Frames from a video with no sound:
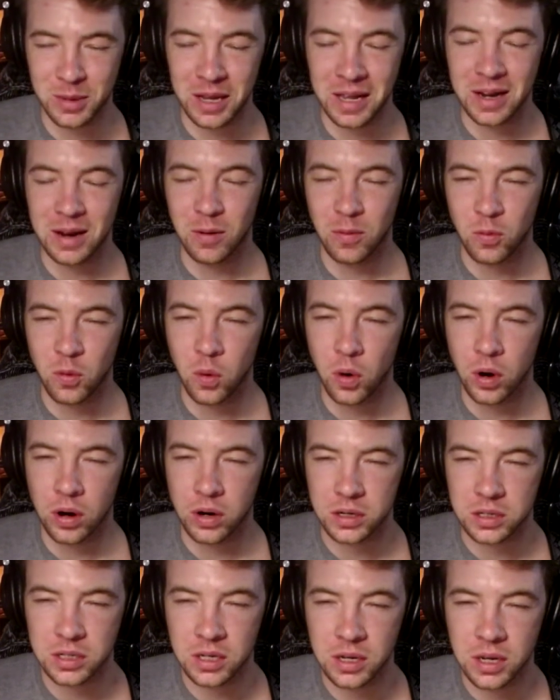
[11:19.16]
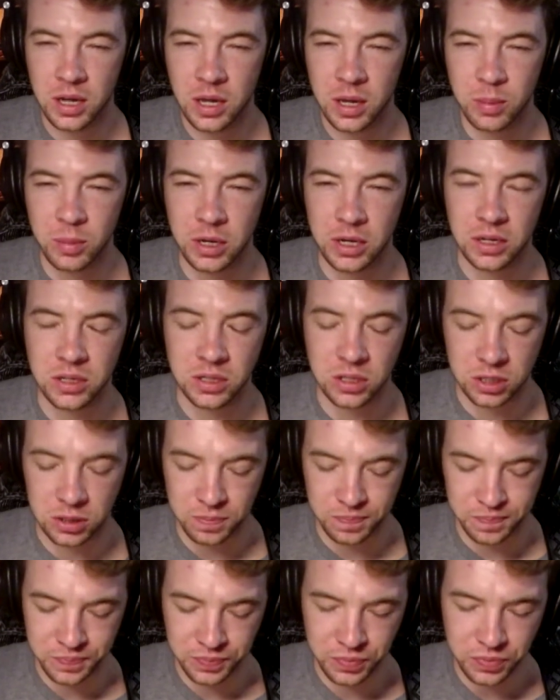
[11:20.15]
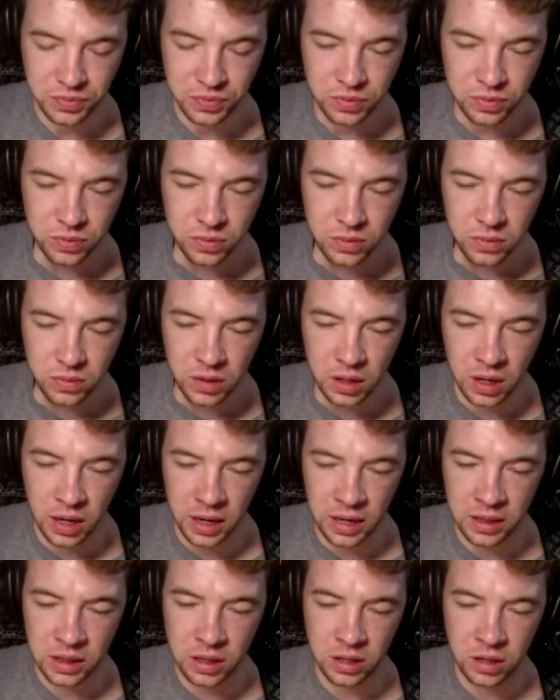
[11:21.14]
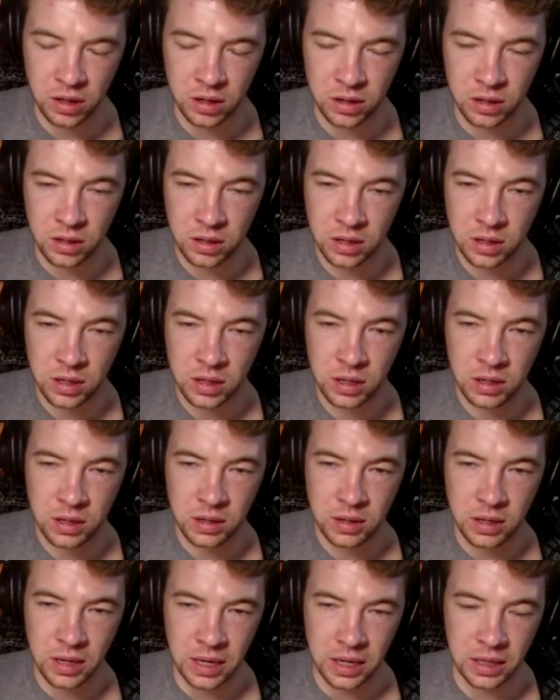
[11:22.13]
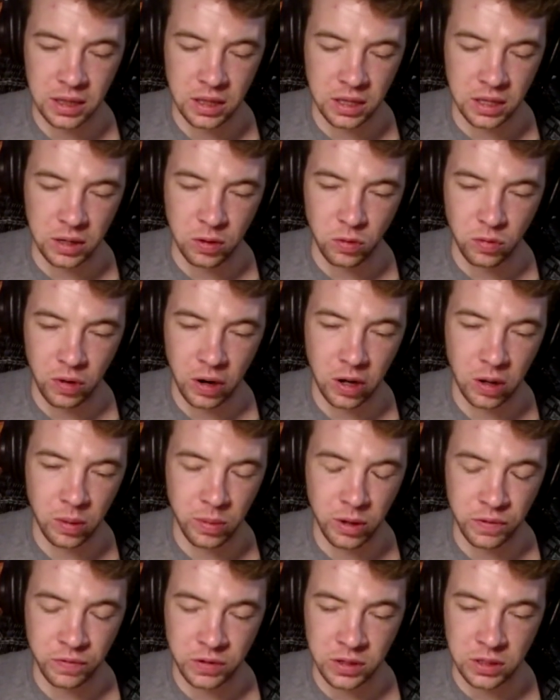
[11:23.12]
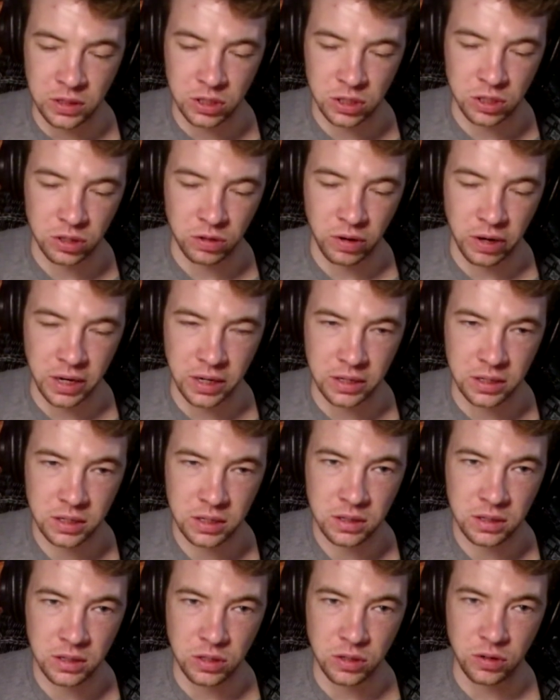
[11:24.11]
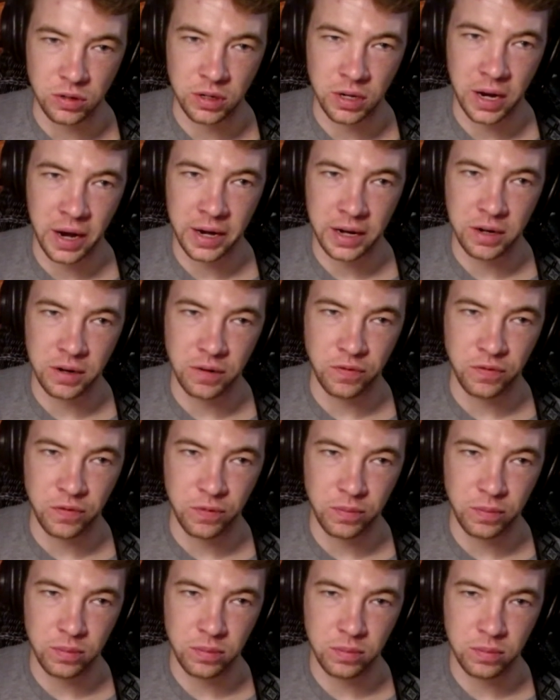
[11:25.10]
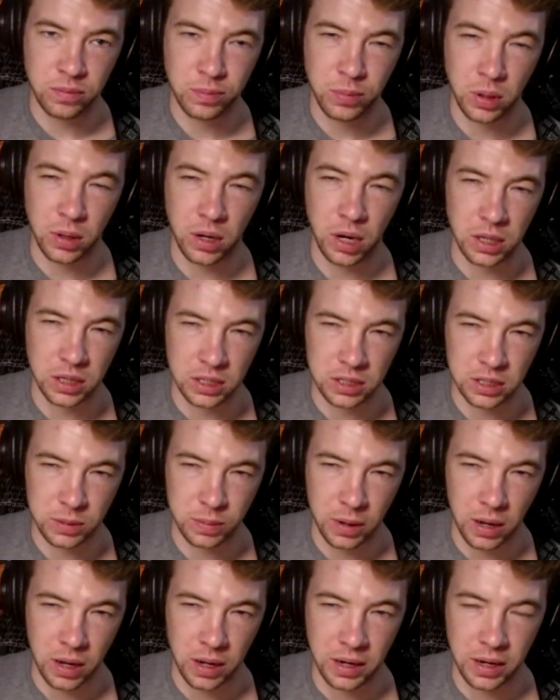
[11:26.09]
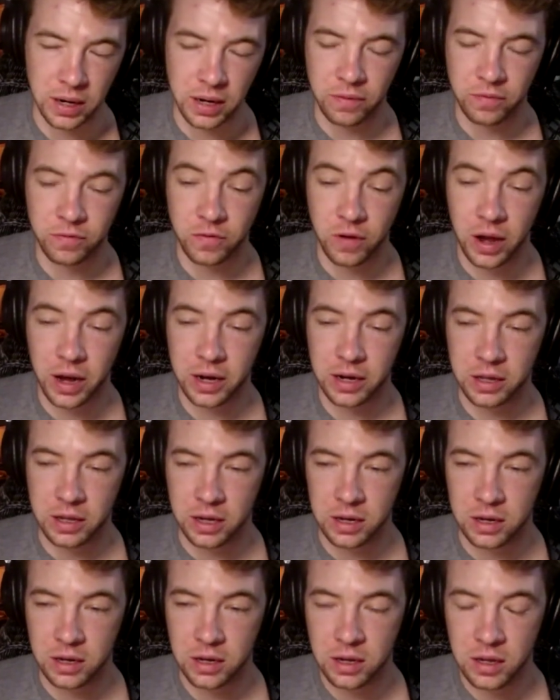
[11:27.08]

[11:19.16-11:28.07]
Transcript: it worked because in the realm of constraint, you're kind of put on the spot, and I find that